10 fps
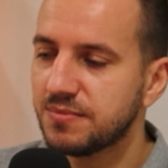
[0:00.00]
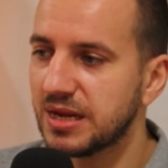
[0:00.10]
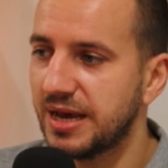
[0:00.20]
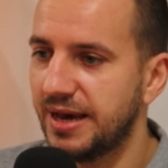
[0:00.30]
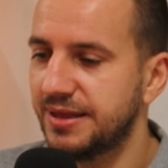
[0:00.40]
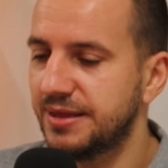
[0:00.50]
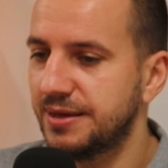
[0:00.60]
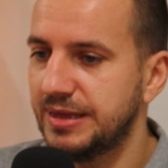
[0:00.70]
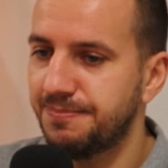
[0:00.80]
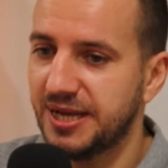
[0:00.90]
And
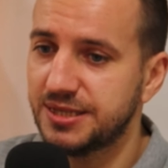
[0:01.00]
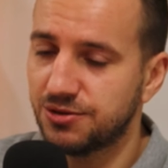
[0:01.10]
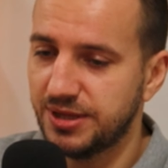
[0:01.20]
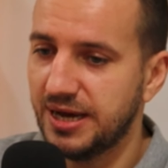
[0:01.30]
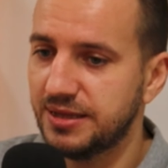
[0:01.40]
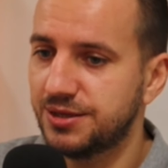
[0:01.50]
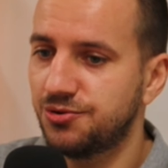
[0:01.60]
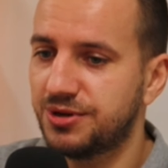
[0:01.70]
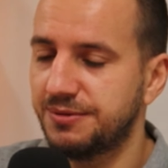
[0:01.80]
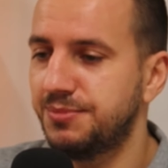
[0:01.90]
it depends on that. You
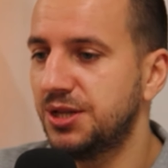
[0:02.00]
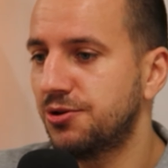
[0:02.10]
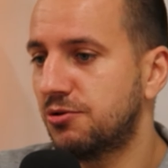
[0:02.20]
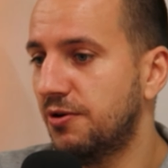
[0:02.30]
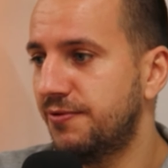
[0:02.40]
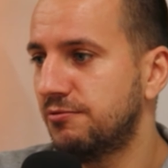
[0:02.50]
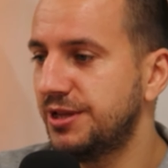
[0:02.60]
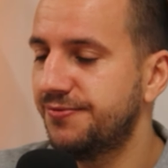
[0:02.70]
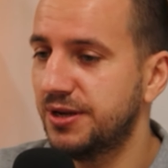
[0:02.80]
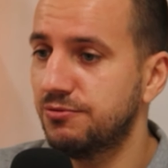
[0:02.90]
can build your offer
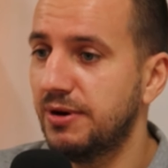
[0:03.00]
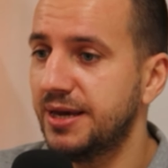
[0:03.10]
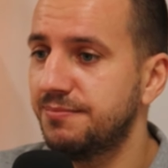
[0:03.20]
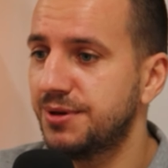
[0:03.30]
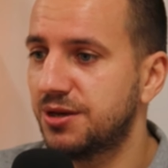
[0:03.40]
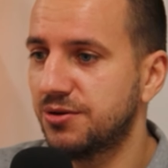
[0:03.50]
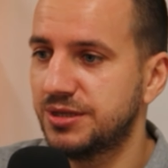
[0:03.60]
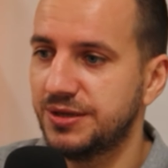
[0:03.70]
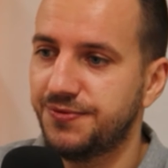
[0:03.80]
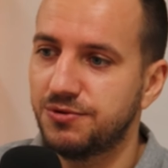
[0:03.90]
different way, because
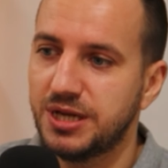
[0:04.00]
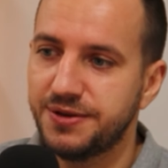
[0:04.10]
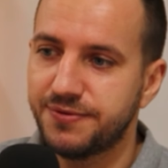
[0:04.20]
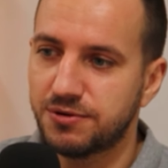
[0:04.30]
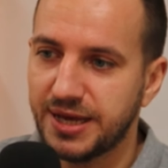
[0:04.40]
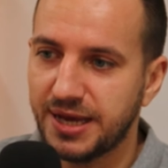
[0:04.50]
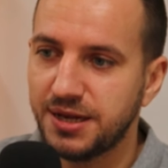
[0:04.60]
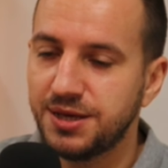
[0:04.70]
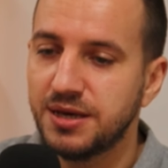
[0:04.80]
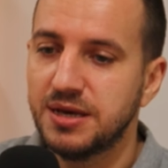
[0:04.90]
if you deliver
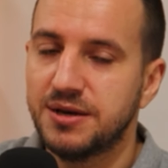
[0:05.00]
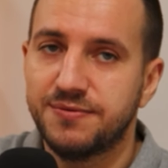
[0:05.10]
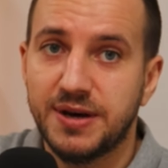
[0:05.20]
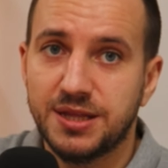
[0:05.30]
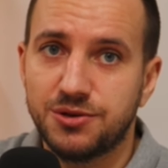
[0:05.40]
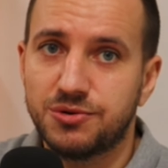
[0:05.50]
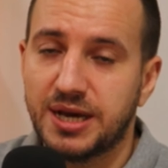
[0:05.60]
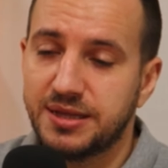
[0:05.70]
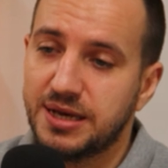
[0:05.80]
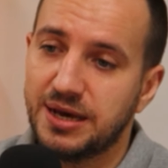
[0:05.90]
daily, then you
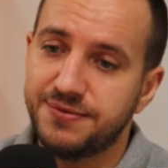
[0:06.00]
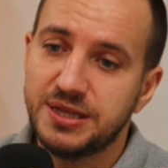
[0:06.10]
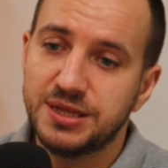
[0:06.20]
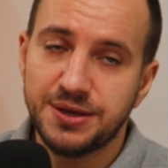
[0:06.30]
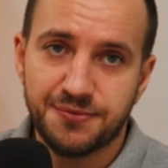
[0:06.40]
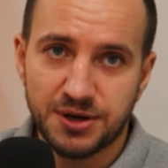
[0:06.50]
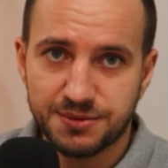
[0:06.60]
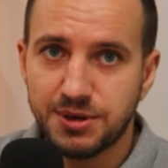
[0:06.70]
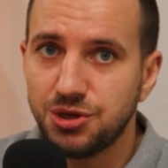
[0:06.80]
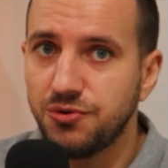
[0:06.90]
can have a different
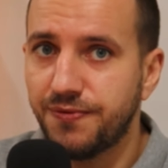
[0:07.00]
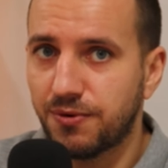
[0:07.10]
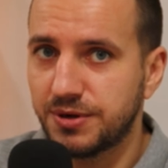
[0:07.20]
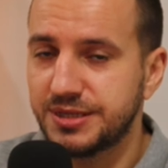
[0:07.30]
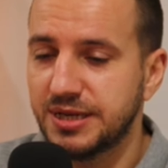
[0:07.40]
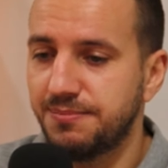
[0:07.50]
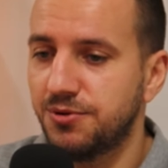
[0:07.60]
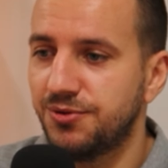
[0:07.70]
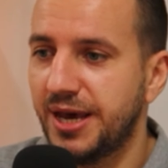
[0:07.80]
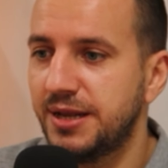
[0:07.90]
menu, for example,
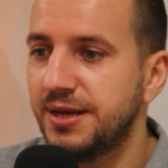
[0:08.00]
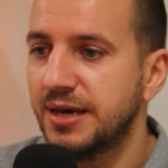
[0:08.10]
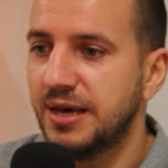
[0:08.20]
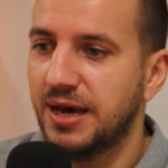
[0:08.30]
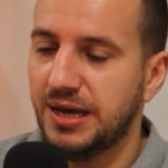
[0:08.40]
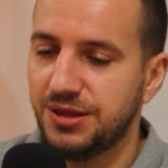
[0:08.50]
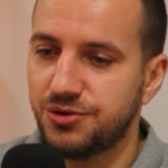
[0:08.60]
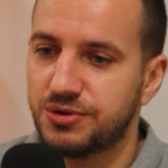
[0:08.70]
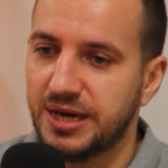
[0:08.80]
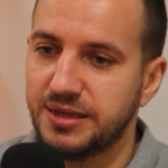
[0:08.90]
daily, and you
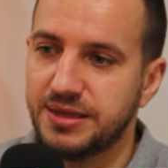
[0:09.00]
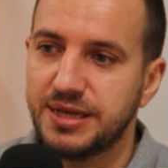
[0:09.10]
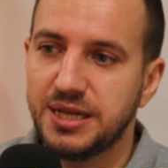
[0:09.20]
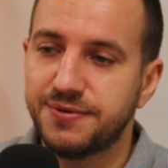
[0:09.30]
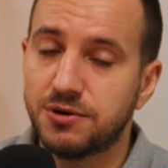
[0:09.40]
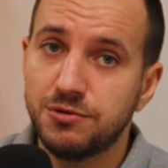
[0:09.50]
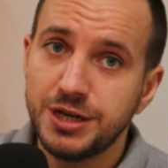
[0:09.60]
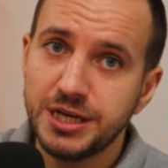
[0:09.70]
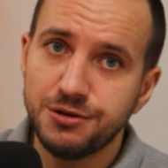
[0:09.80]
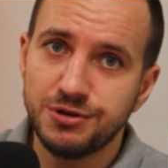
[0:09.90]
can deliver
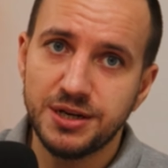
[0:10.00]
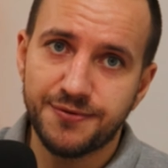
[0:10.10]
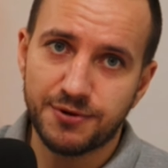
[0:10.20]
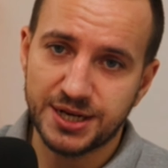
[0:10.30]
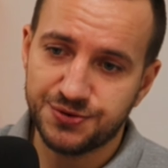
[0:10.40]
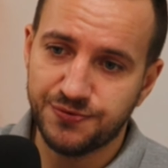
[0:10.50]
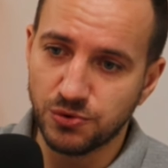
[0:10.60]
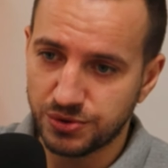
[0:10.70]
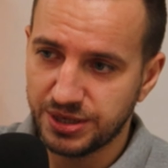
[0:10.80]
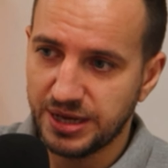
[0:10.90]
really fresh food.